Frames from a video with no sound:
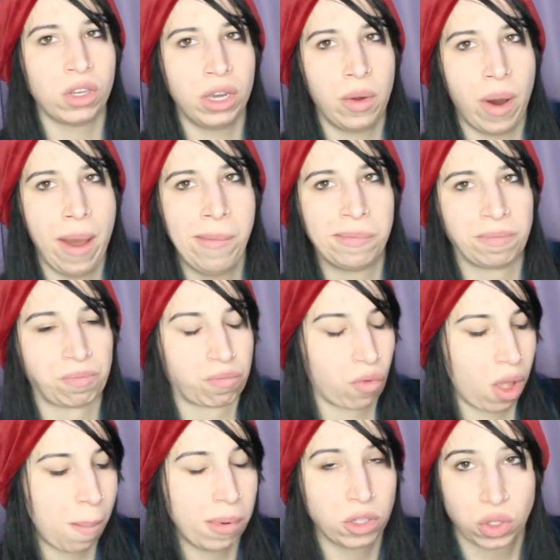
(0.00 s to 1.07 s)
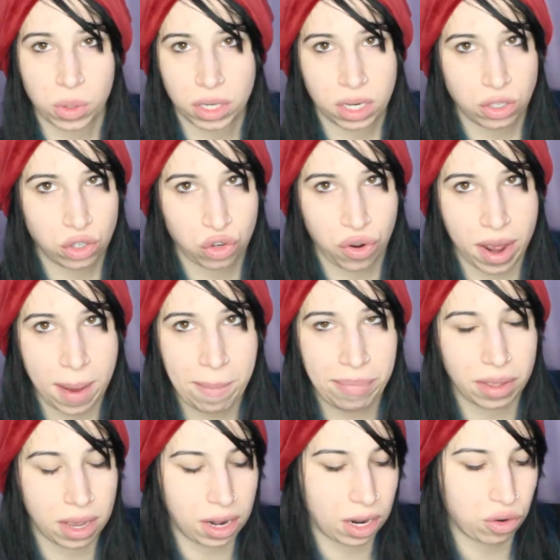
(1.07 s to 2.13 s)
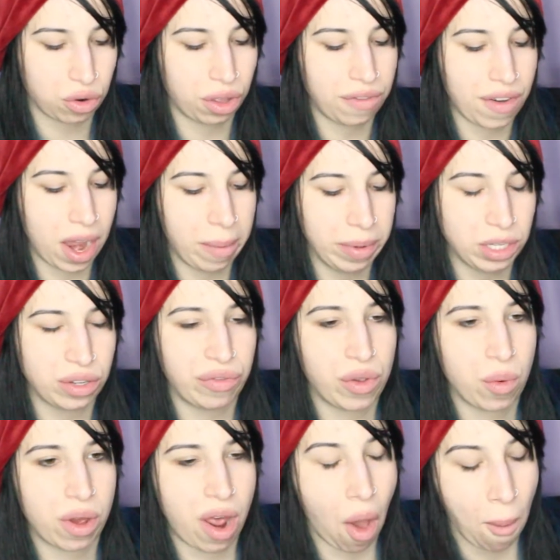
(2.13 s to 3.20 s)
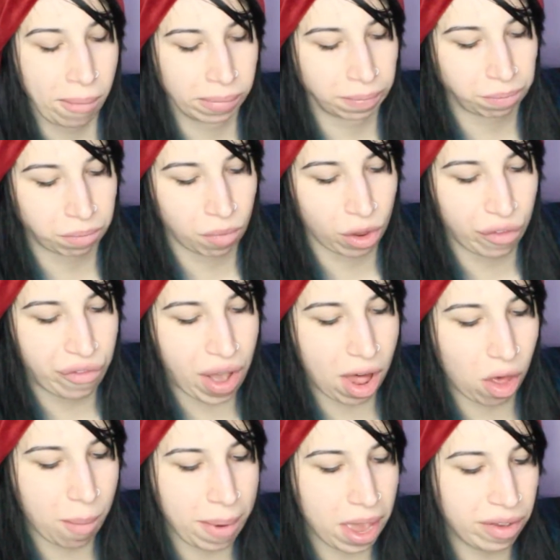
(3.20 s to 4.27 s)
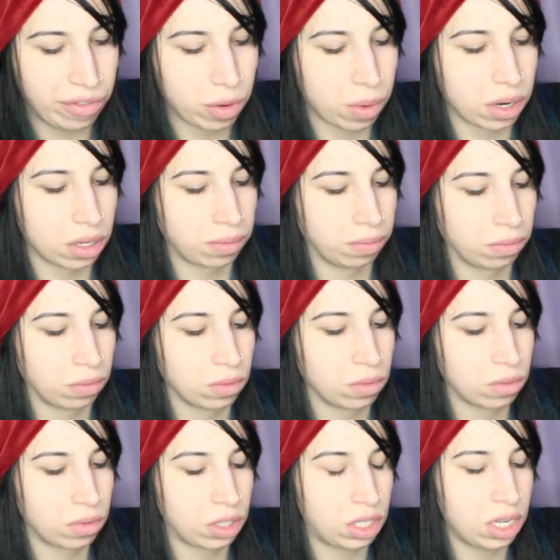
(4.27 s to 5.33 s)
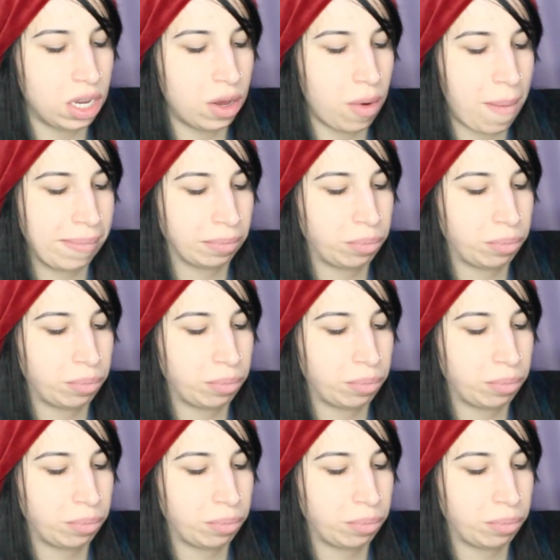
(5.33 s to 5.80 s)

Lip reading: Anyway, I'm also on Instagram at NaturallyVenomous if you want to follow me, if you want to see